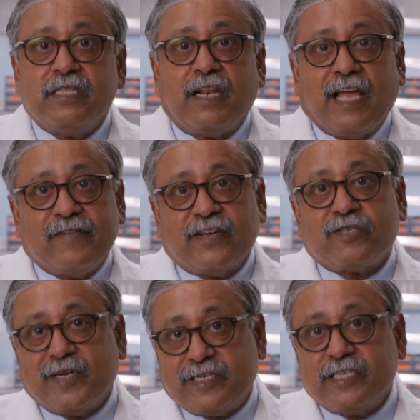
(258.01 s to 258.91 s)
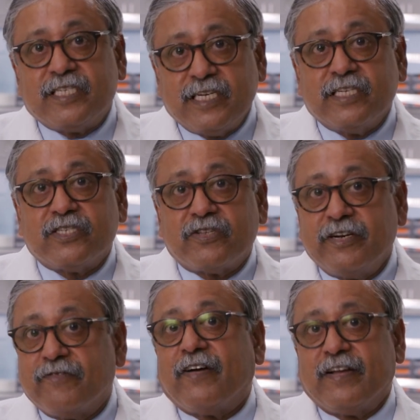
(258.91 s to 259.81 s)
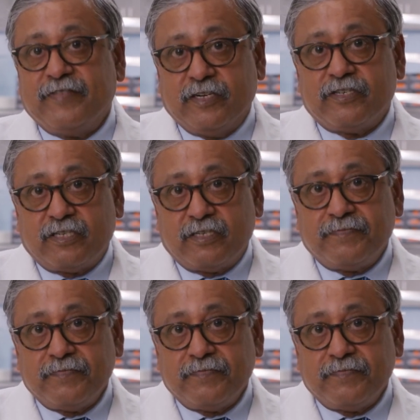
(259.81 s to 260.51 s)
the life expectancy is 3 to 5 years.